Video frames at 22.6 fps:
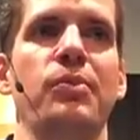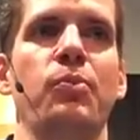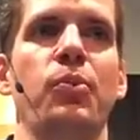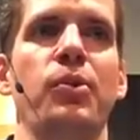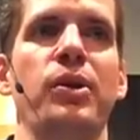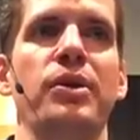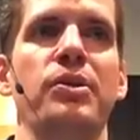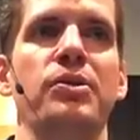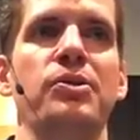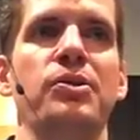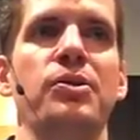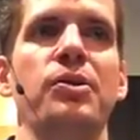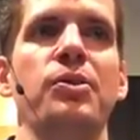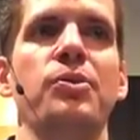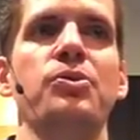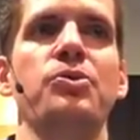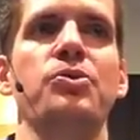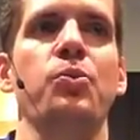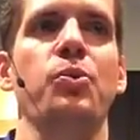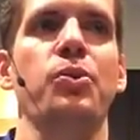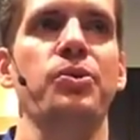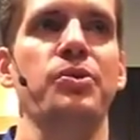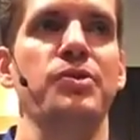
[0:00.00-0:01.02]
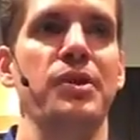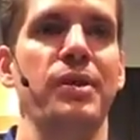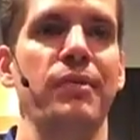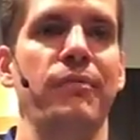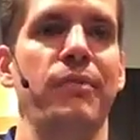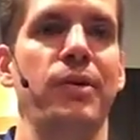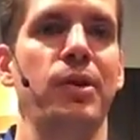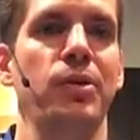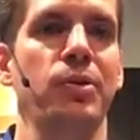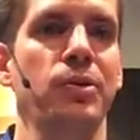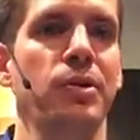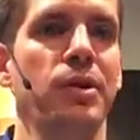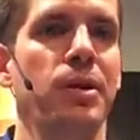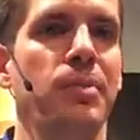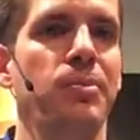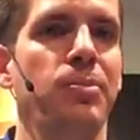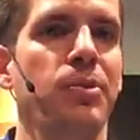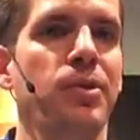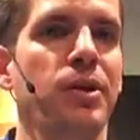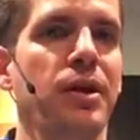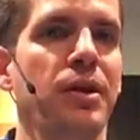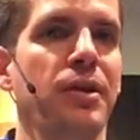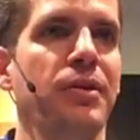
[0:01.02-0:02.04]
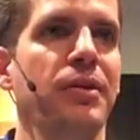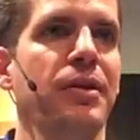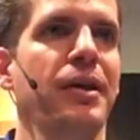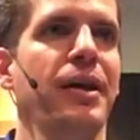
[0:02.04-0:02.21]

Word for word: what do those words get followed up with?